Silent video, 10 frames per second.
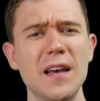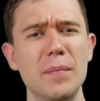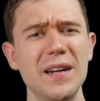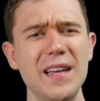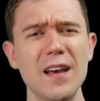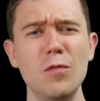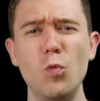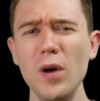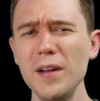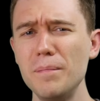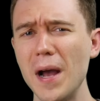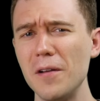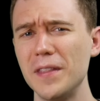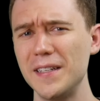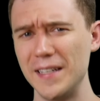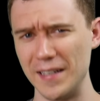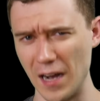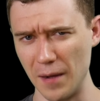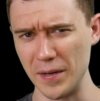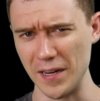but again, what about the
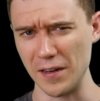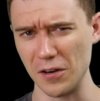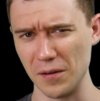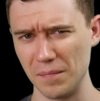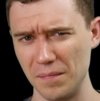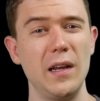denominator?